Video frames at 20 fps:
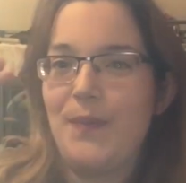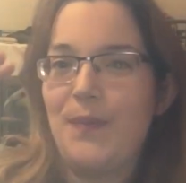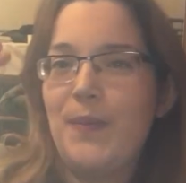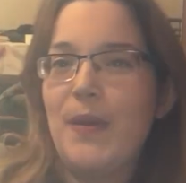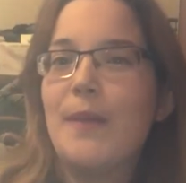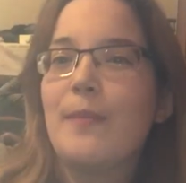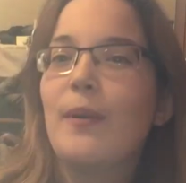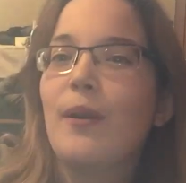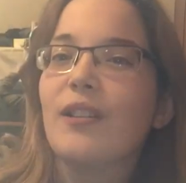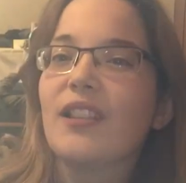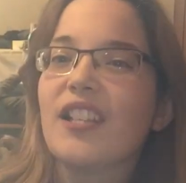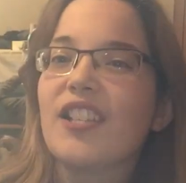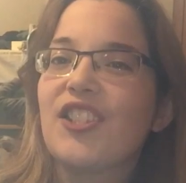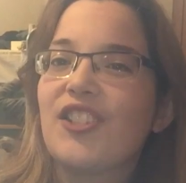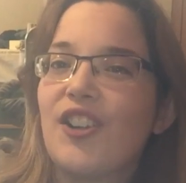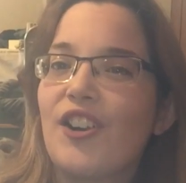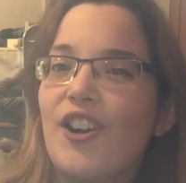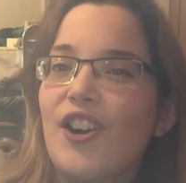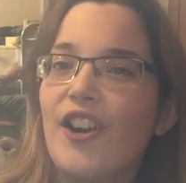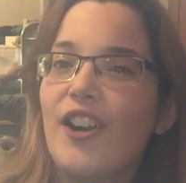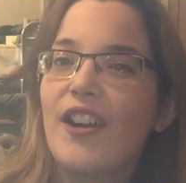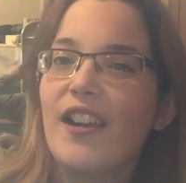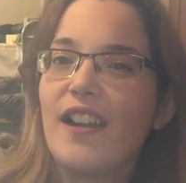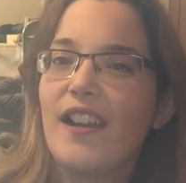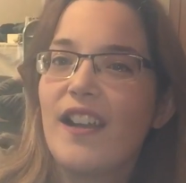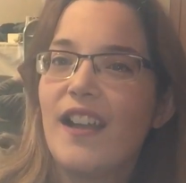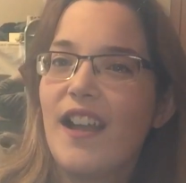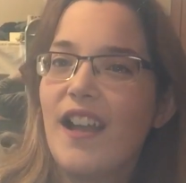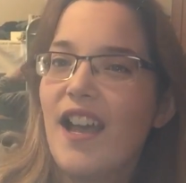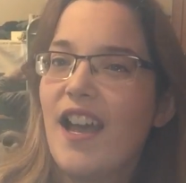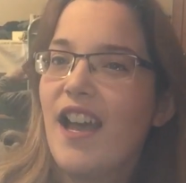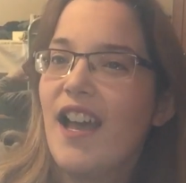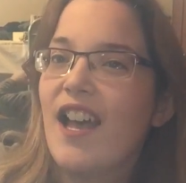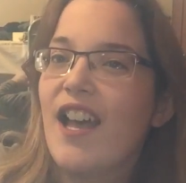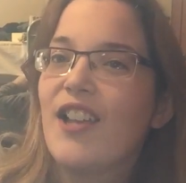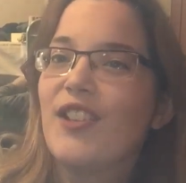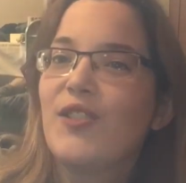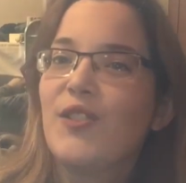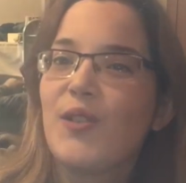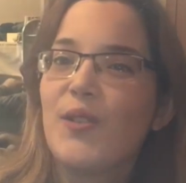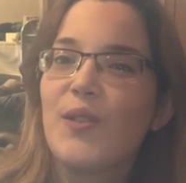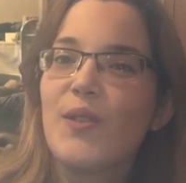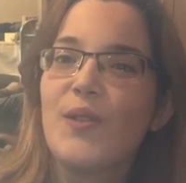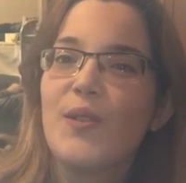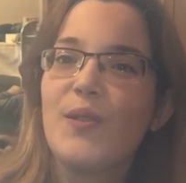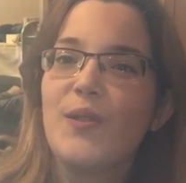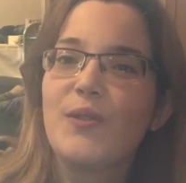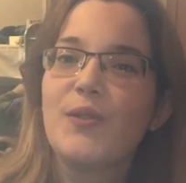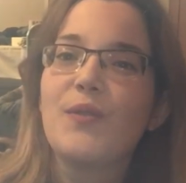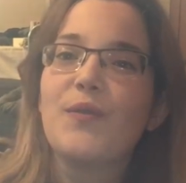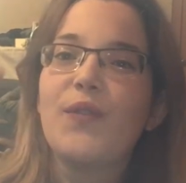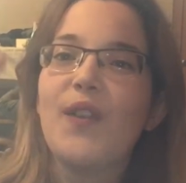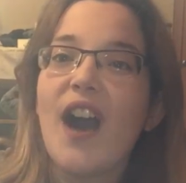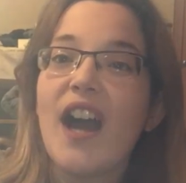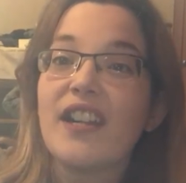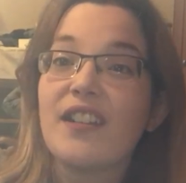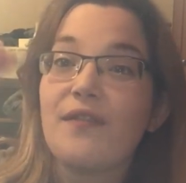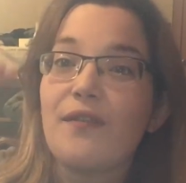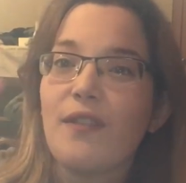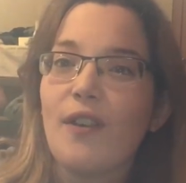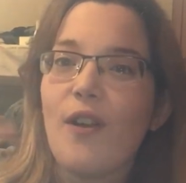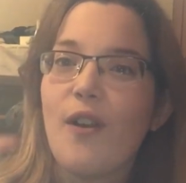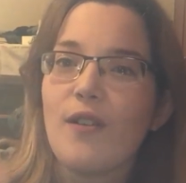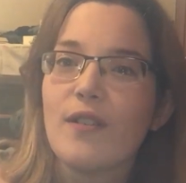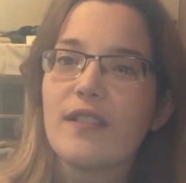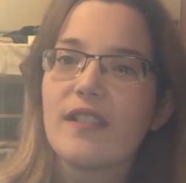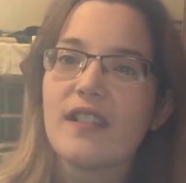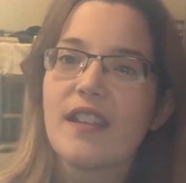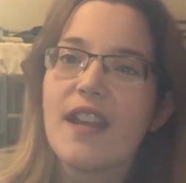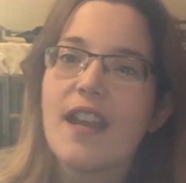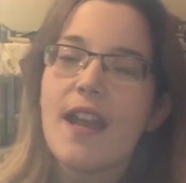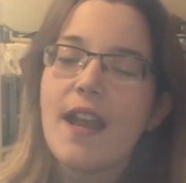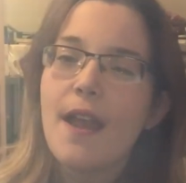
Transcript: people start to find flaws.